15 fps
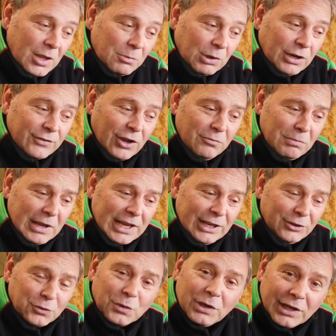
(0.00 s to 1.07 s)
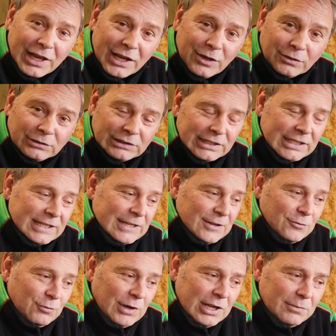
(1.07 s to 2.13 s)
But I've come back into it now,
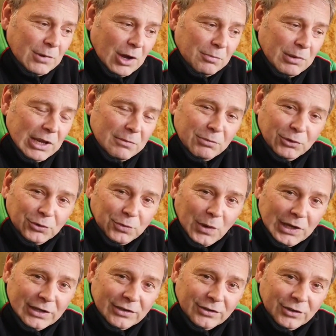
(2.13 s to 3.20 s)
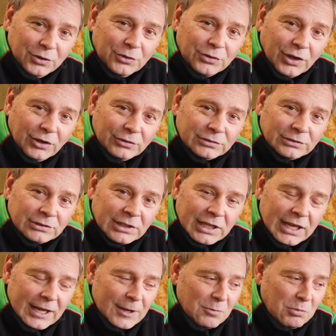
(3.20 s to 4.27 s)
really by being persuaded to do so,
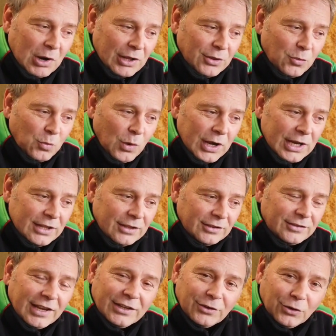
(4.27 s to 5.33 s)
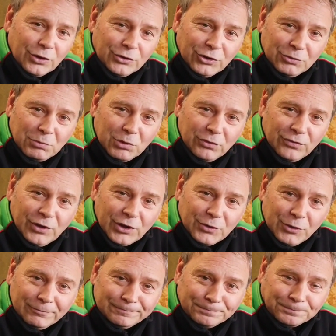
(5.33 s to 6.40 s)
by the way that technology has moved
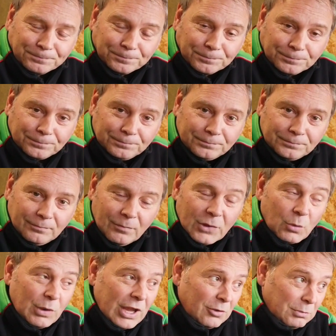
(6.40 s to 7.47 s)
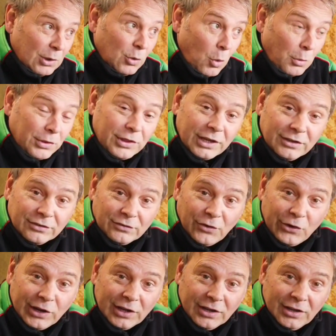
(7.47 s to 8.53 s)
further on. We have built what we think is a
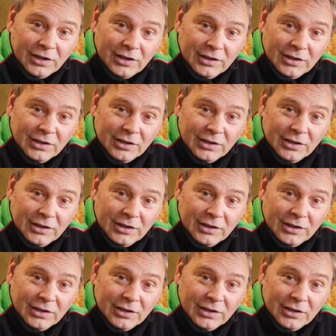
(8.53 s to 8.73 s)
very